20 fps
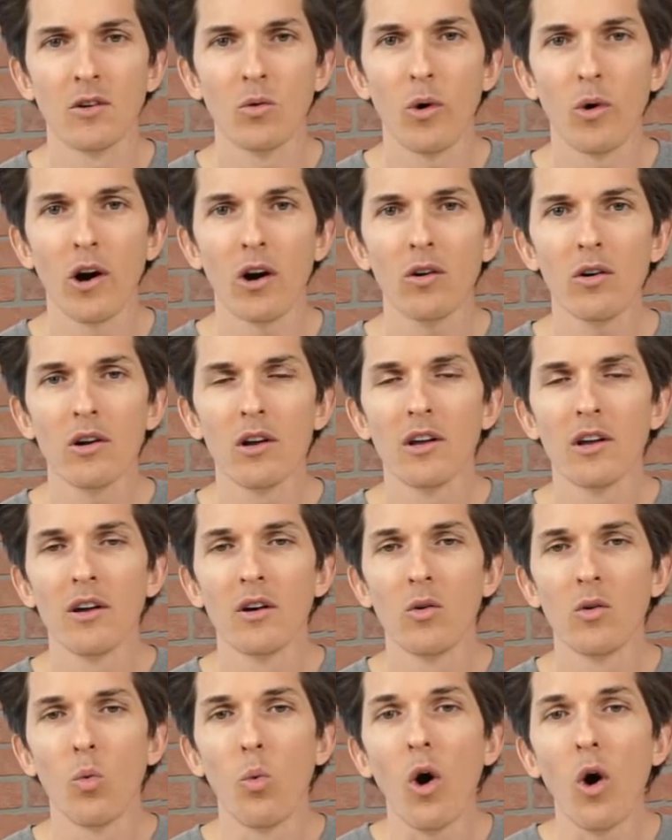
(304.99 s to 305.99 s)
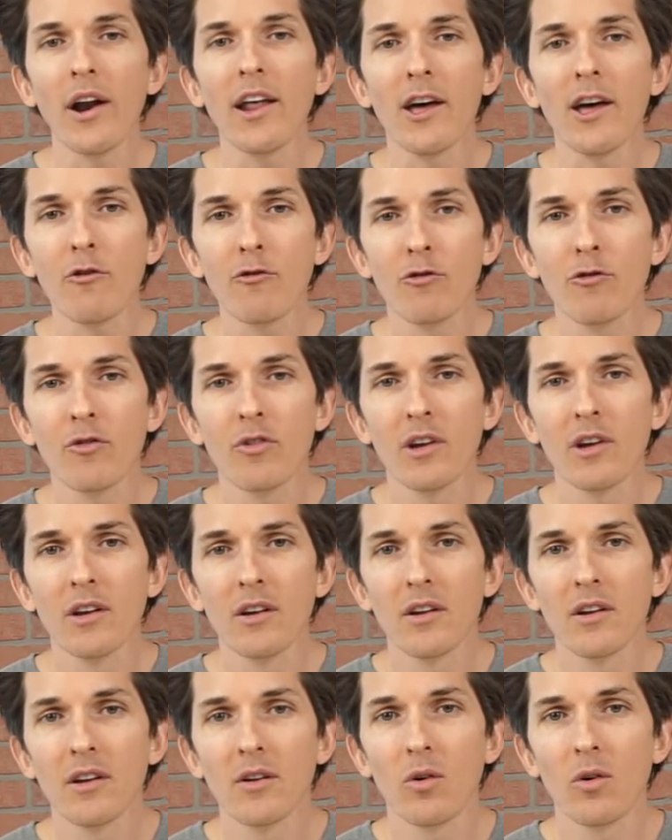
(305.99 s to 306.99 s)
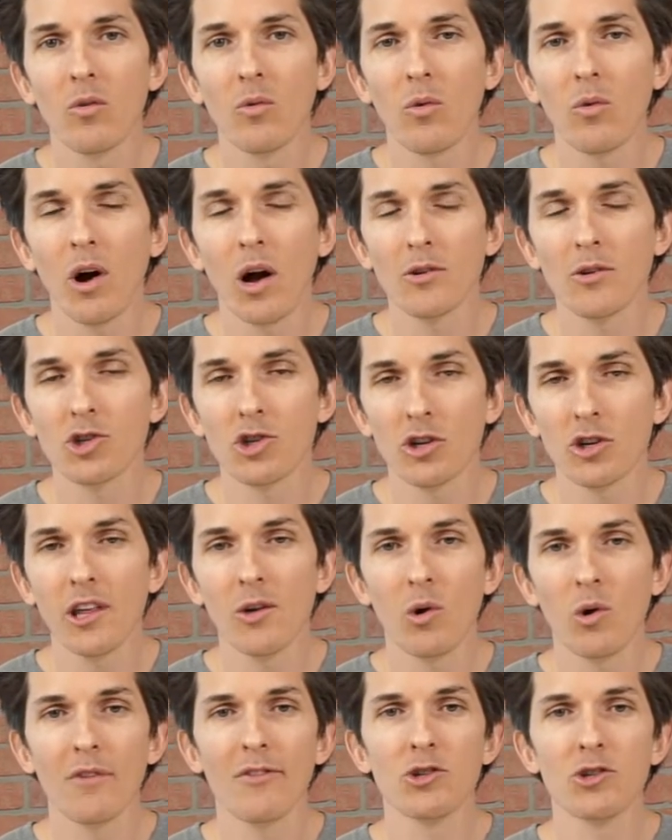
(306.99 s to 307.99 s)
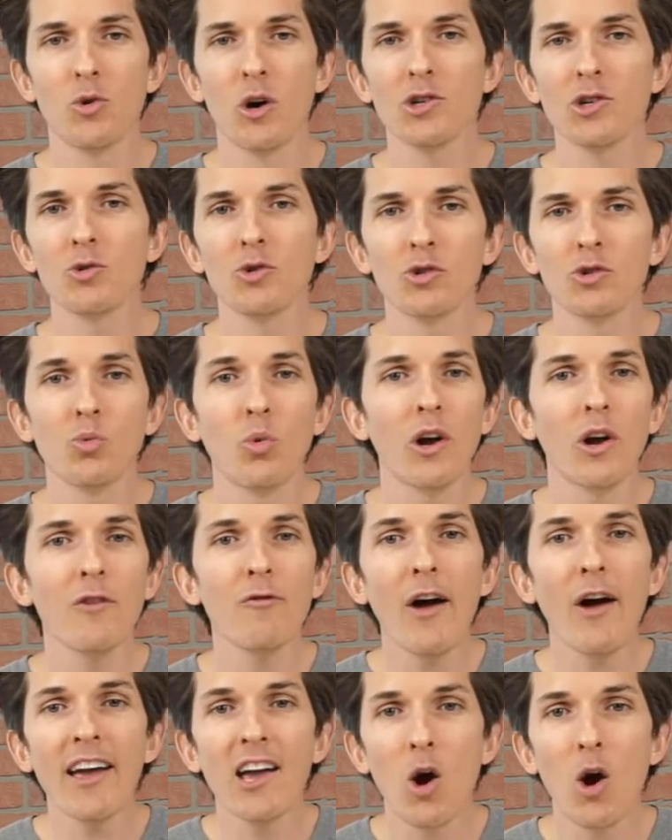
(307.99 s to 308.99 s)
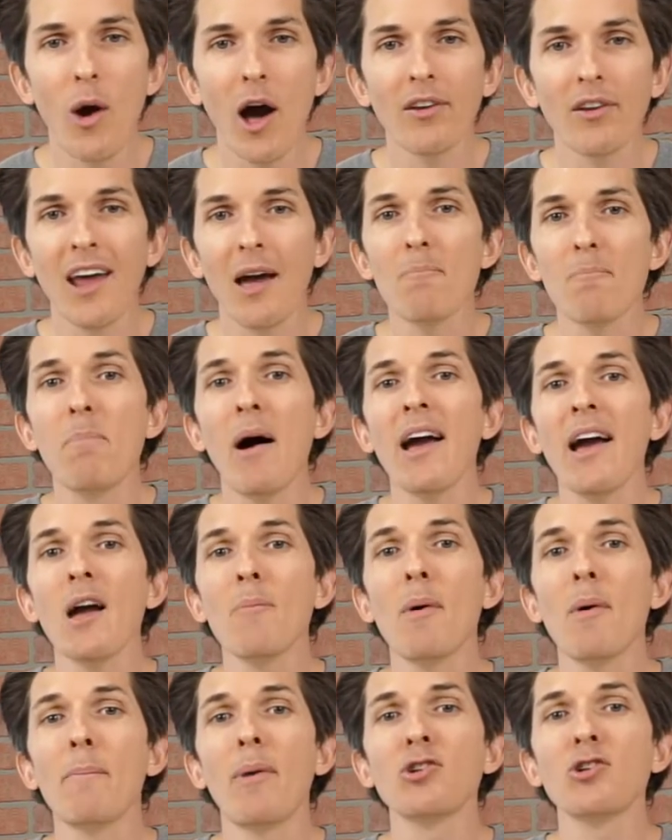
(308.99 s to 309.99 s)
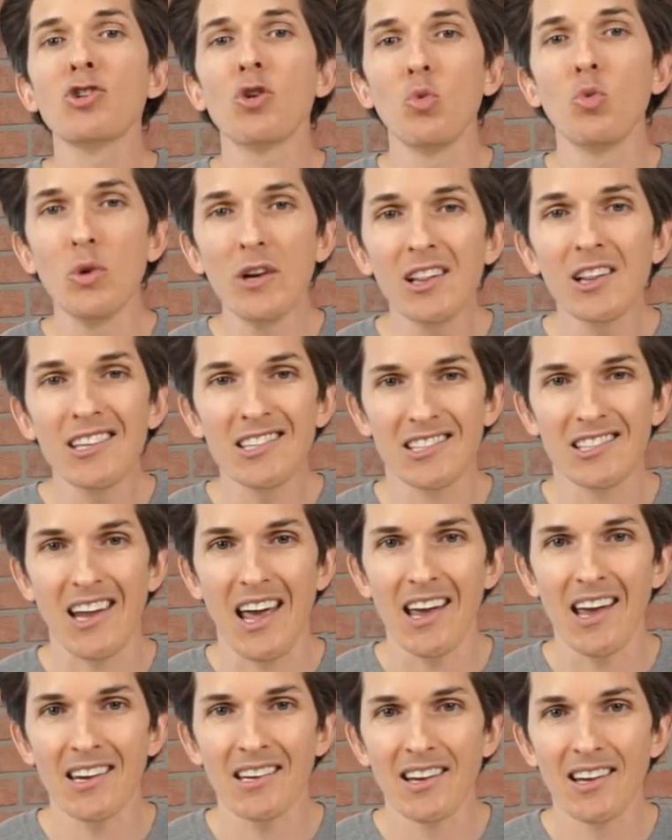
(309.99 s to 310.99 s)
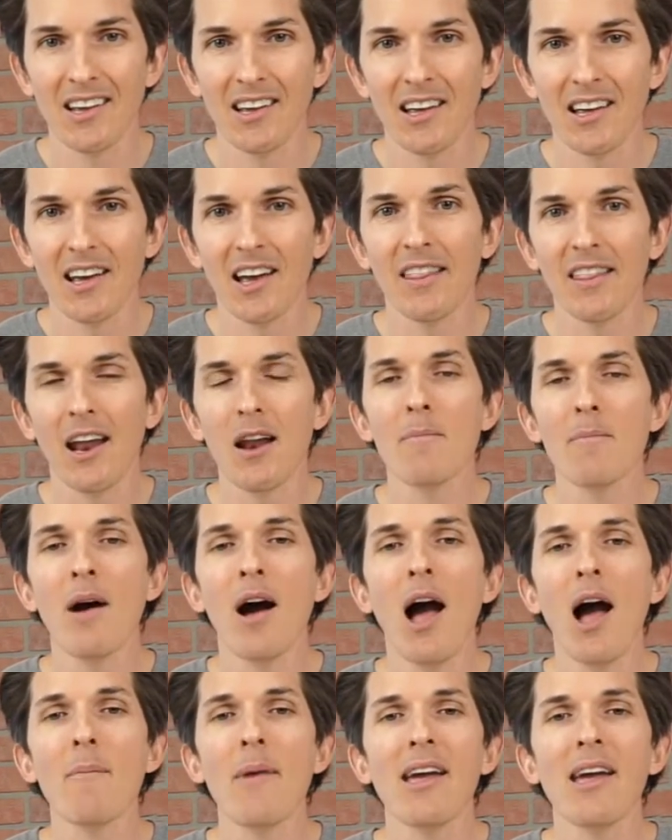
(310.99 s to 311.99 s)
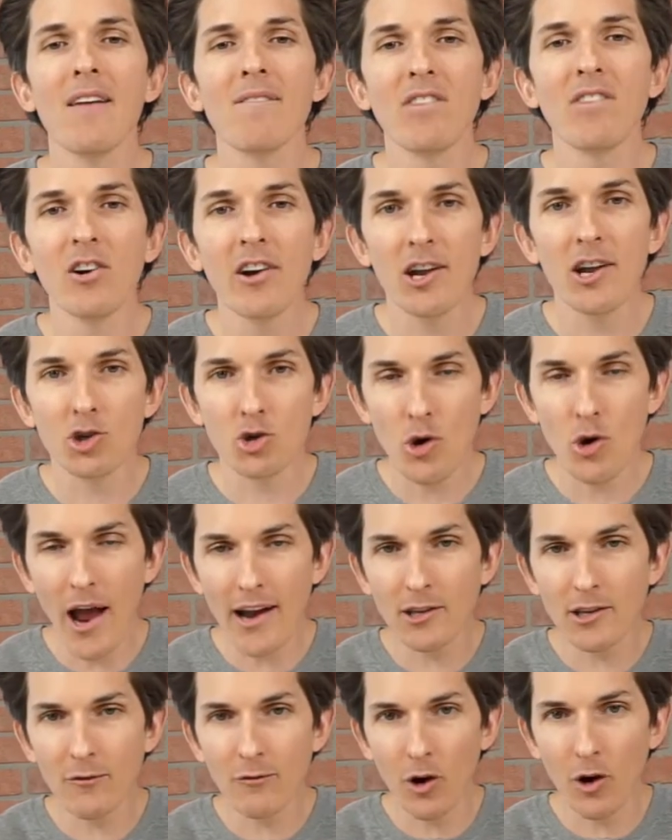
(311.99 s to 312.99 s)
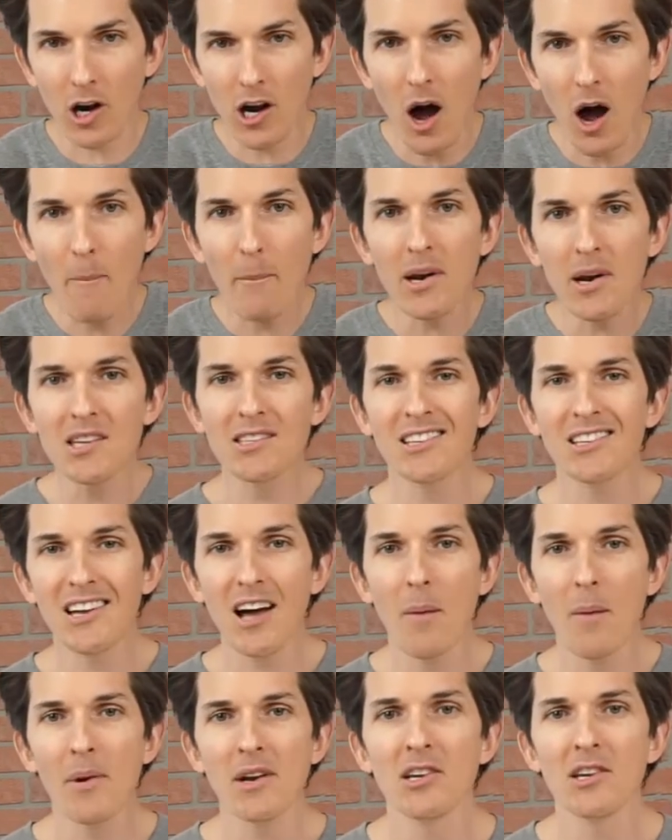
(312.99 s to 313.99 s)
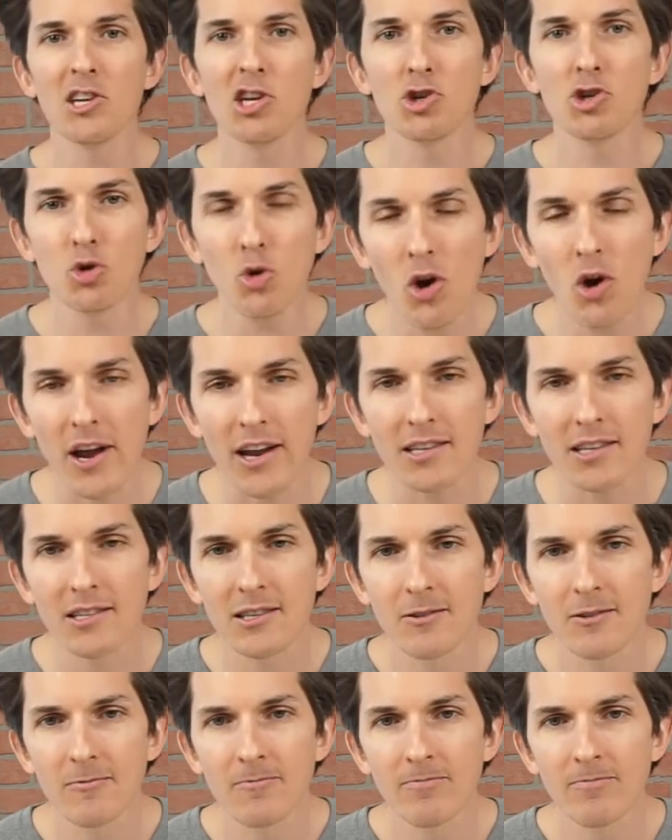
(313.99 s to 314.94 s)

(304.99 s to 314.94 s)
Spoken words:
Well, what if, surely one of his questions was, what if I go out and I buy up a bunch of real estate and then I make it very attractive for companies to come into Detroit?